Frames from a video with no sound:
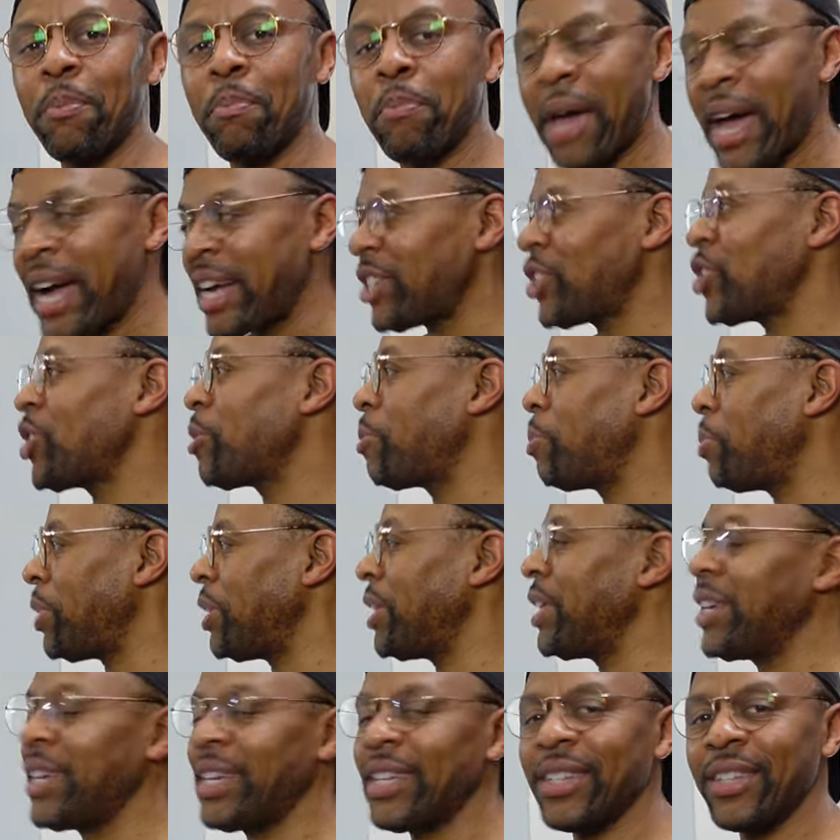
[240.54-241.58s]
a magic
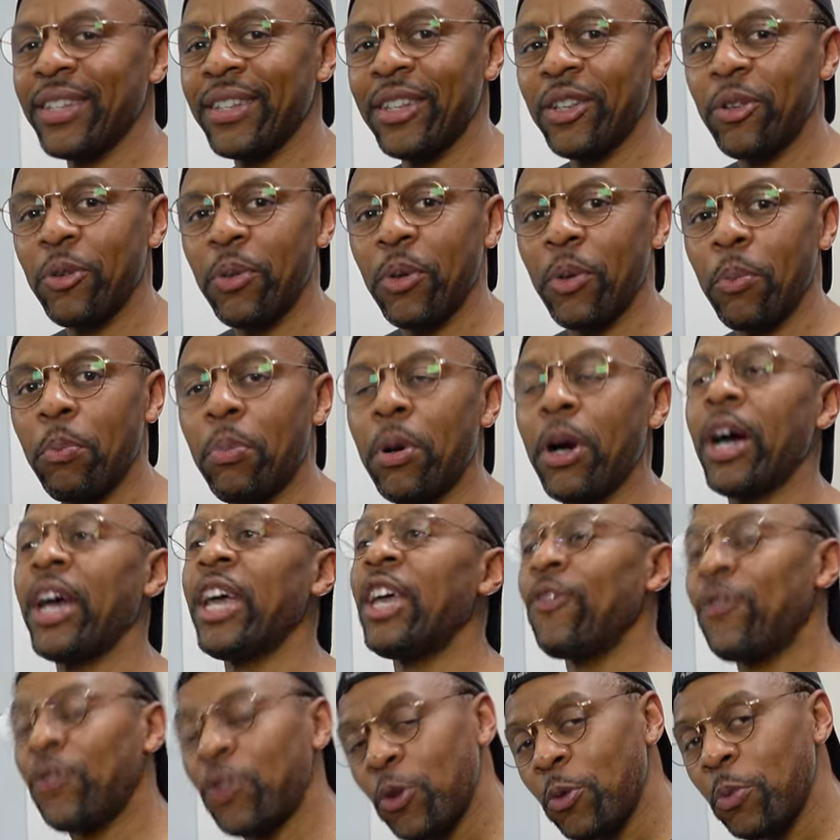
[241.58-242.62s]
bullet, but
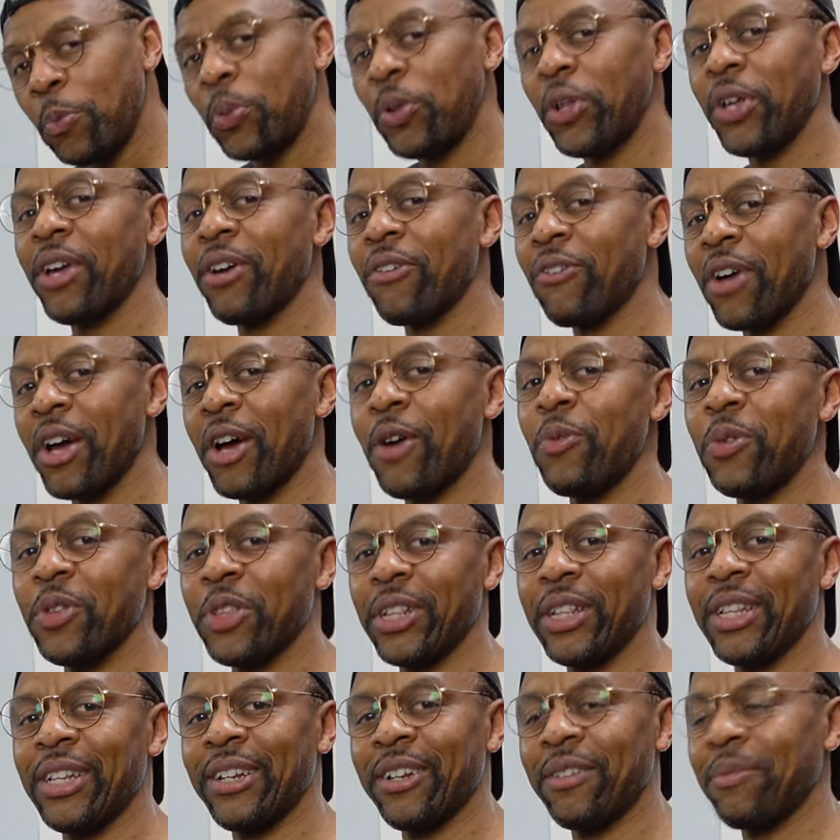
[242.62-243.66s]
if you play around with
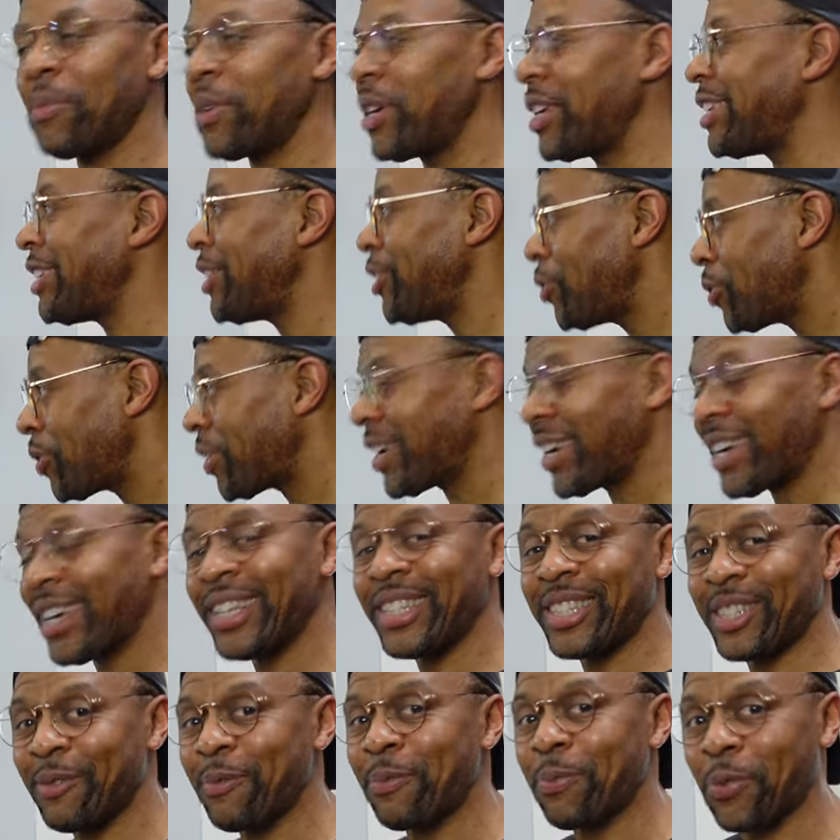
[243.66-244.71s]
it a little bit, you could
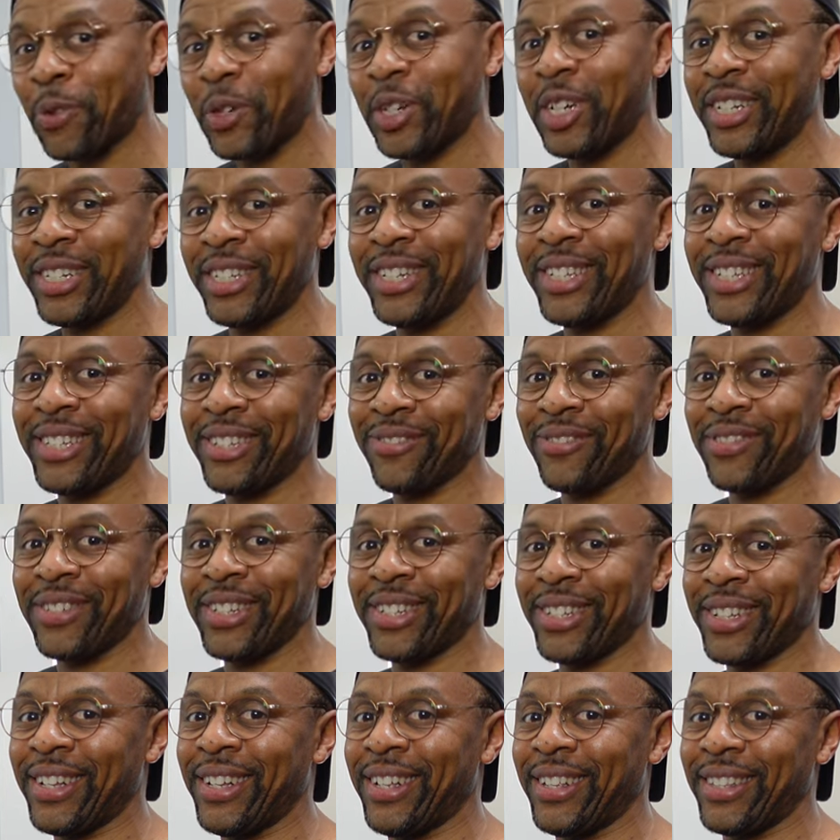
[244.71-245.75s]
get some pretty decent
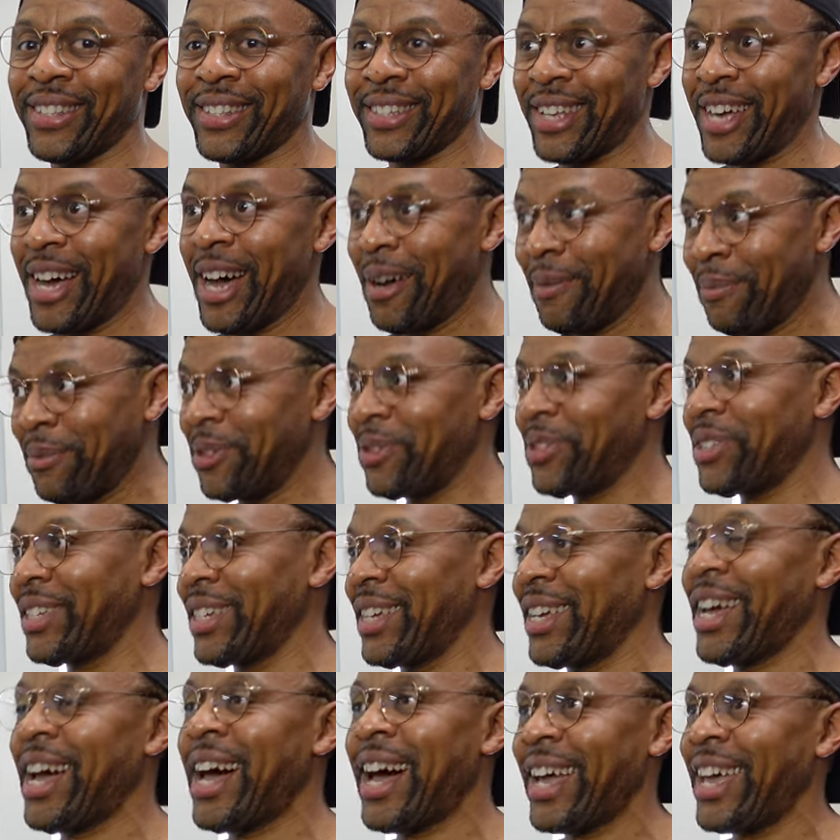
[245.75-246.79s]
results. I'm
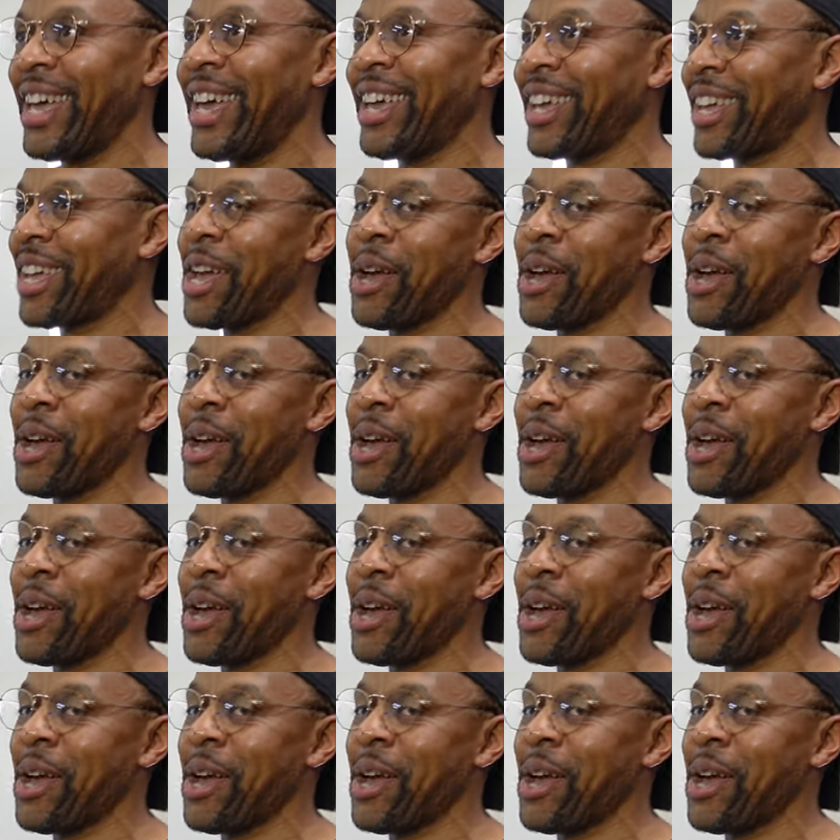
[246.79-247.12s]
using a high 8